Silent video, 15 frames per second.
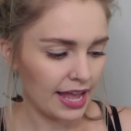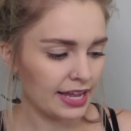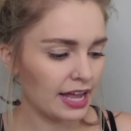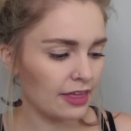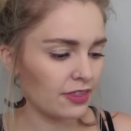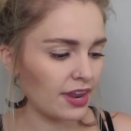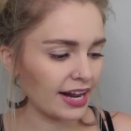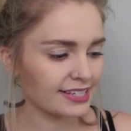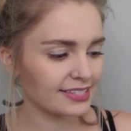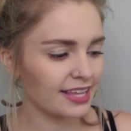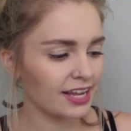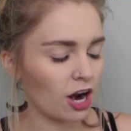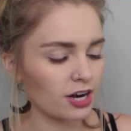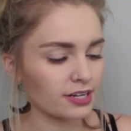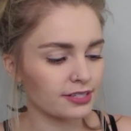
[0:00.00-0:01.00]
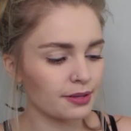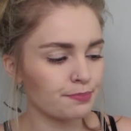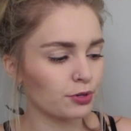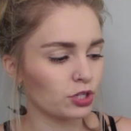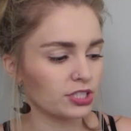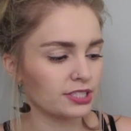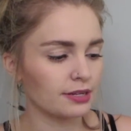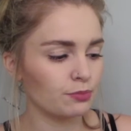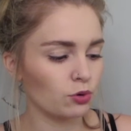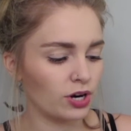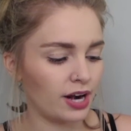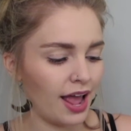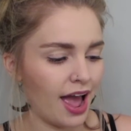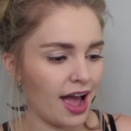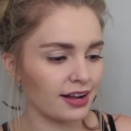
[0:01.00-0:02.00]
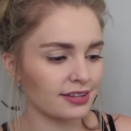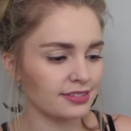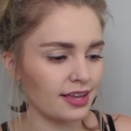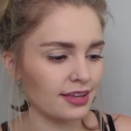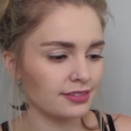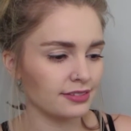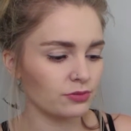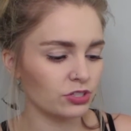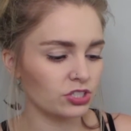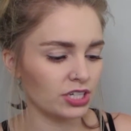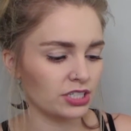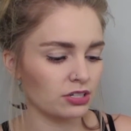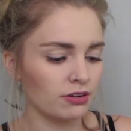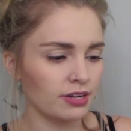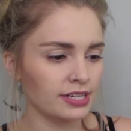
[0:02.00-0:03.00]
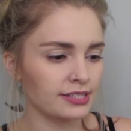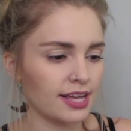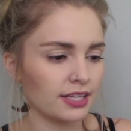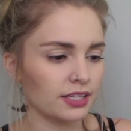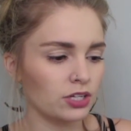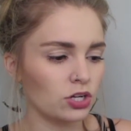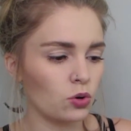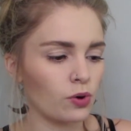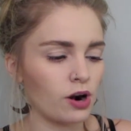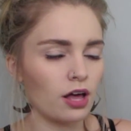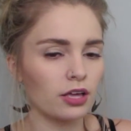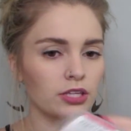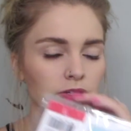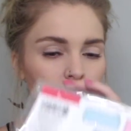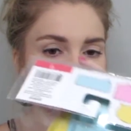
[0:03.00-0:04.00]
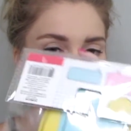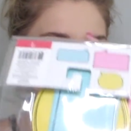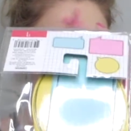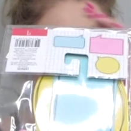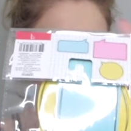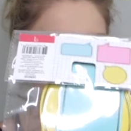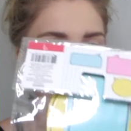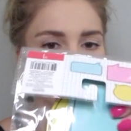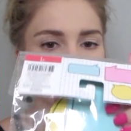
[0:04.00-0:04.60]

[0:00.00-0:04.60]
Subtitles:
And the next thing are some bulletin board accents, which I don't exactly know where I'll use them, but there are